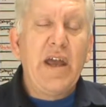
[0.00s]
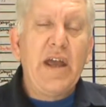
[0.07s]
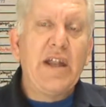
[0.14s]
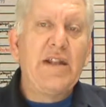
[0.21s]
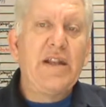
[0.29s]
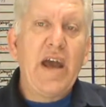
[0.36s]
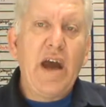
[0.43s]

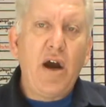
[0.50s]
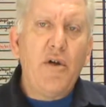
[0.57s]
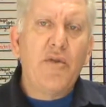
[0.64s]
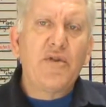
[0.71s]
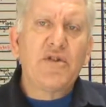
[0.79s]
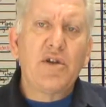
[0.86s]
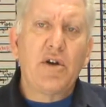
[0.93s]
And now
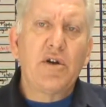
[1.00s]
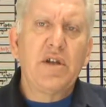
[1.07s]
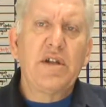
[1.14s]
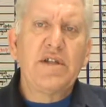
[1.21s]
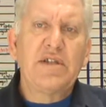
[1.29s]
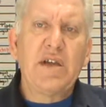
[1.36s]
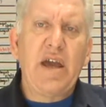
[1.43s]
they're
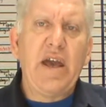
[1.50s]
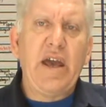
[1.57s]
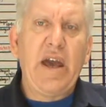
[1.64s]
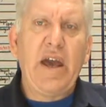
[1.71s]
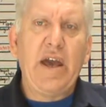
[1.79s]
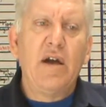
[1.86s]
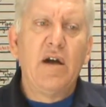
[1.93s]
starting to say,
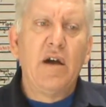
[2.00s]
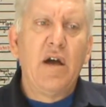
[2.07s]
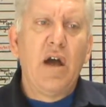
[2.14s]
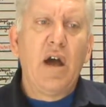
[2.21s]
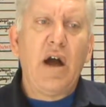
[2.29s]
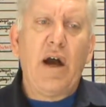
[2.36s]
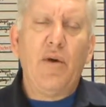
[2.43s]
hey,
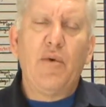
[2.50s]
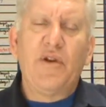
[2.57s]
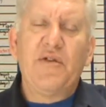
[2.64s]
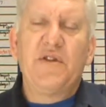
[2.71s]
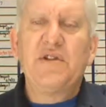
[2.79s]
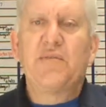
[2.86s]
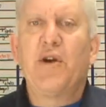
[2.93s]
I want
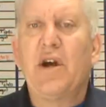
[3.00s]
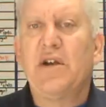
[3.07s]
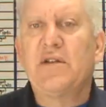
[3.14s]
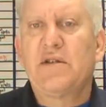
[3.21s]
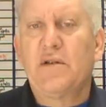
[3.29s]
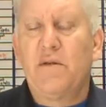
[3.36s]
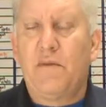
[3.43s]
this price.